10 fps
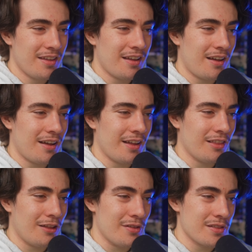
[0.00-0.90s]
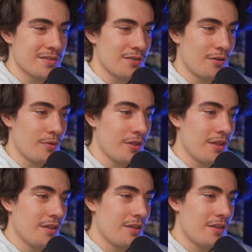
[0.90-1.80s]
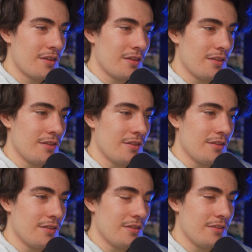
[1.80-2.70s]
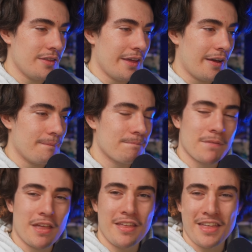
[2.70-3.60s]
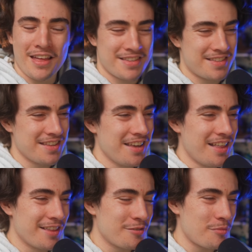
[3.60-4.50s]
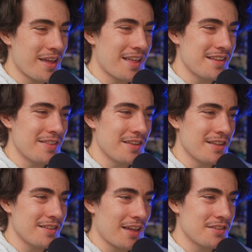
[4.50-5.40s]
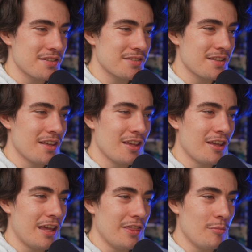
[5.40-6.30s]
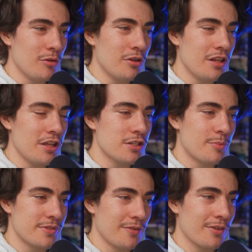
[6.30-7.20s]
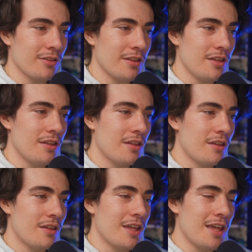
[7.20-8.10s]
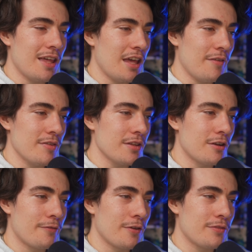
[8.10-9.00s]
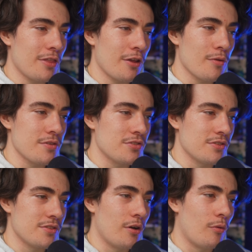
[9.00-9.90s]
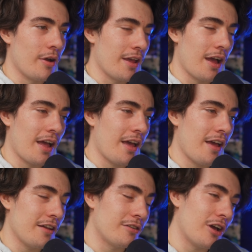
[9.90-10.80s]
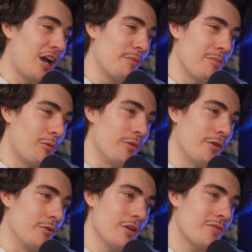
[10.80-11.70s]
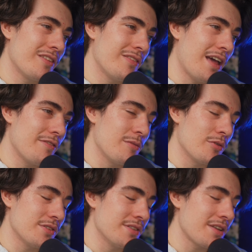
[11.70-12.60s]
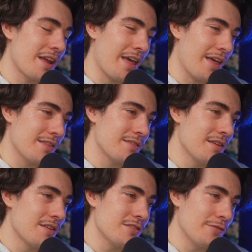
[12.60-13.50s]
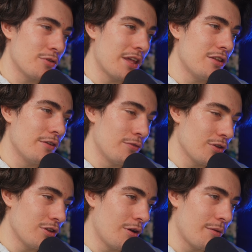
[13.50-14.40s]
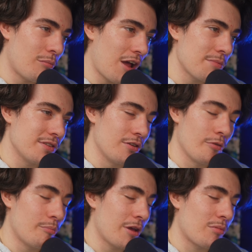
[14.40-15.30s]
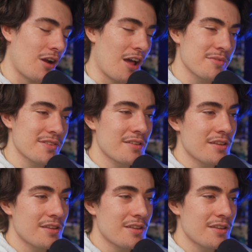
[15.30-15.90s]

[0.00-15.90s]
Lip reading: I love it. So yeah, that's where my head's at these days. In the beauty niche specifically, if it's under 50, there is just no way. I don't know how people would do it. You have to have the most insane ads. So if you can do it, props to you. Big props.